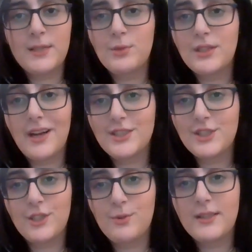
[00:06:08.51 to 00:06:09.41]
and we're not
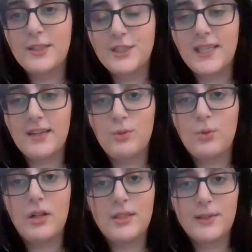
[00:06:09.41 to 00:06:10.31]
sure whether she had a
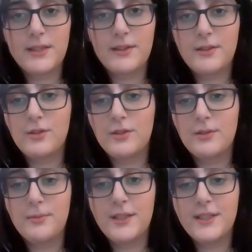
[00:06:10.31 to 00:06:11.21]
wallet with her or
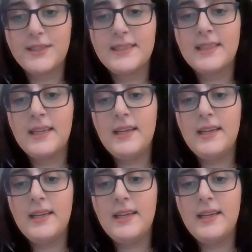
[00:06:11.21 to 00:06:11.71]
her purse.